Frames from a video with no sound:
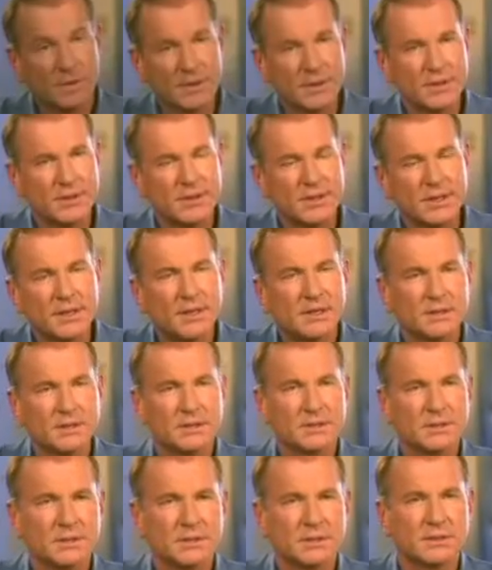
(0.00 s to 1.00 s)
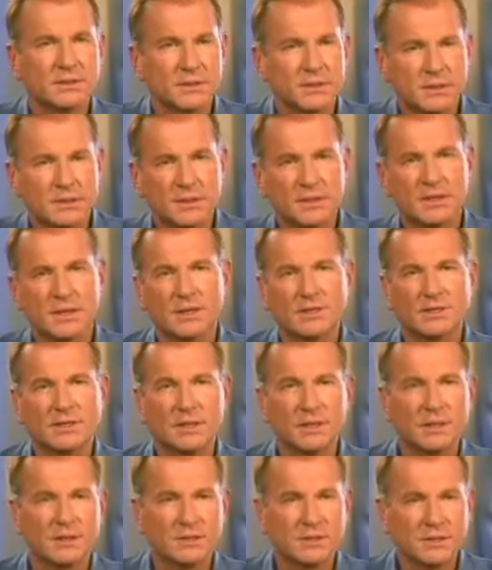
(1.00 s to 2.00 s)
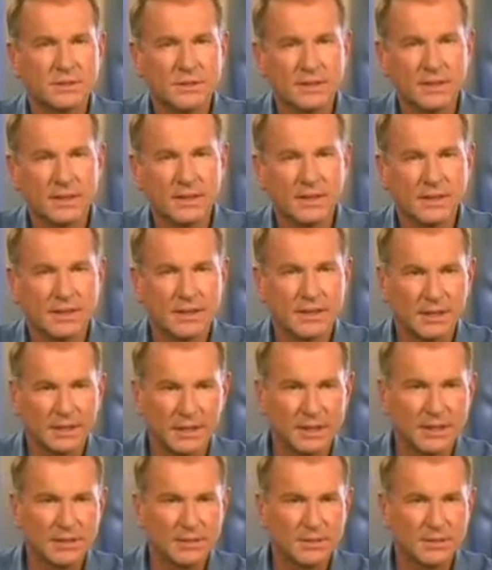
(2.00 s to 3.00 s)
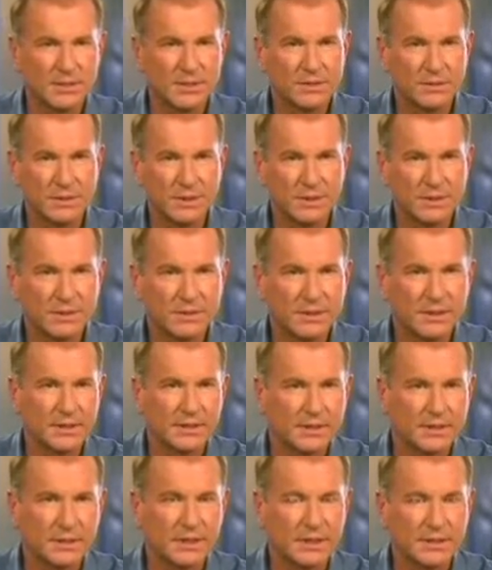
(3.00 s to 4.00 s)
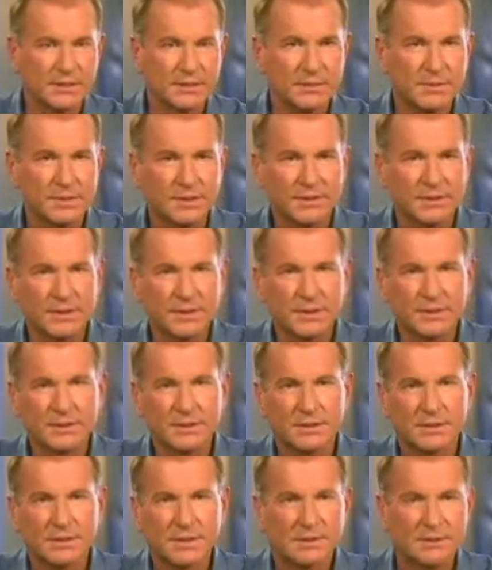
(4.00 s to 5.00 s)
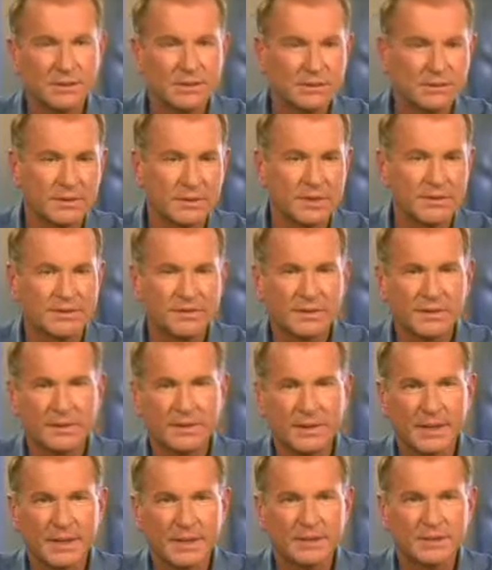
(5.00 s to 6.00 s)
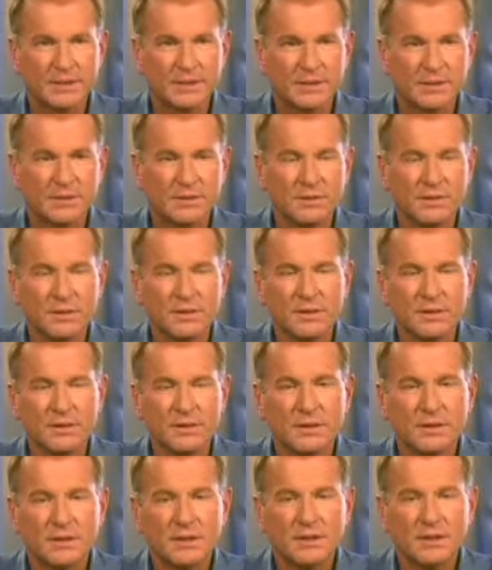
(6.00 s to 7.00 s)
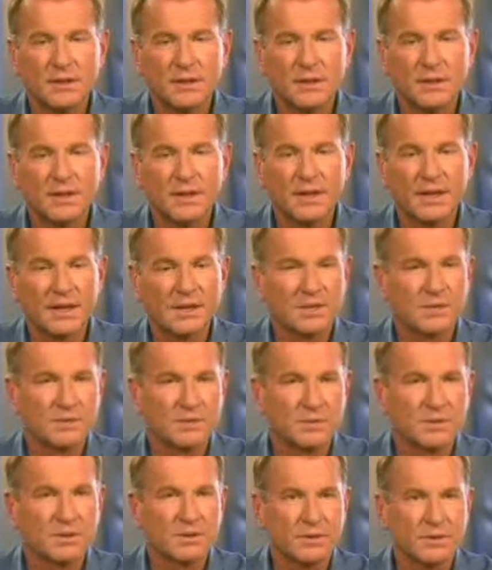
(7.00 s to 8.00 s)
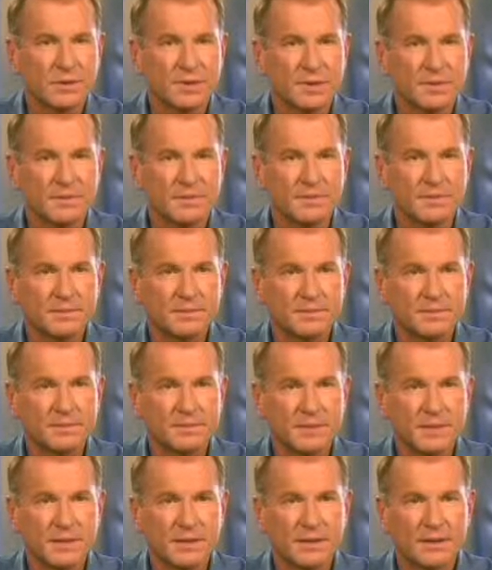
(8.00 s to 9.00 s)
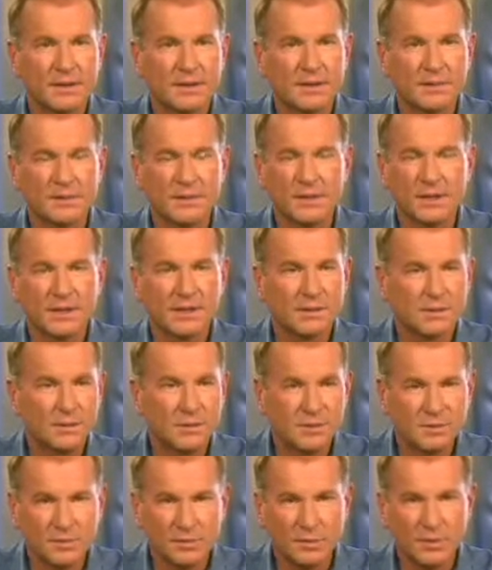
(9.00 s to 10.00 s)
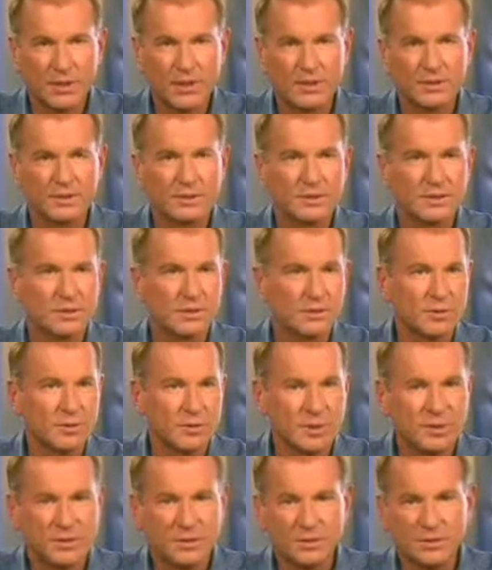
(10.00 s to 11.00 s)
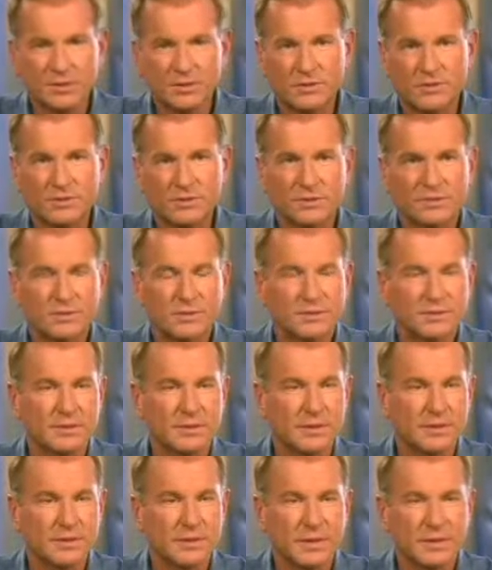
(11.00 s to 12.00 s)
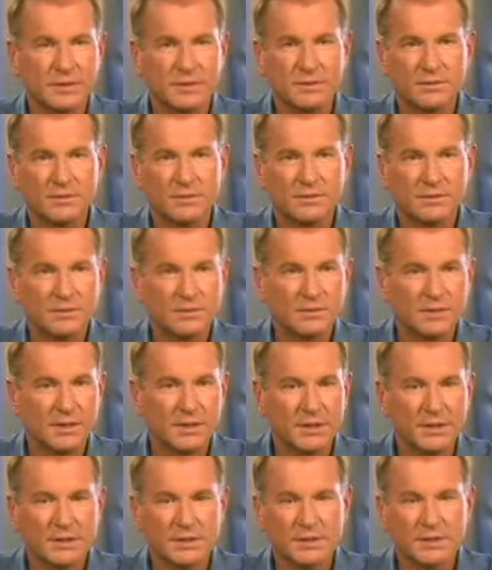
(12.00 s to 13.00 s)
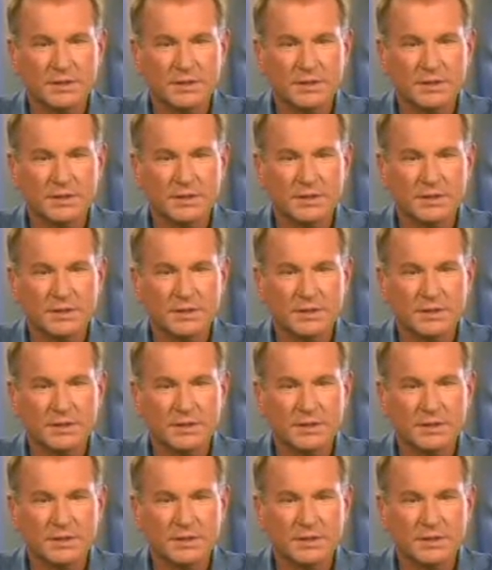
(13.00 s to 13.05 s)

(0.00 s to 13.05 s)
of the things that's not changed is I like to be direct, and 8s like to be direct, and I want direct feedback. So that is a rule of thumb in our company. I don't want surprises. I want to be told the truth. I'm not going to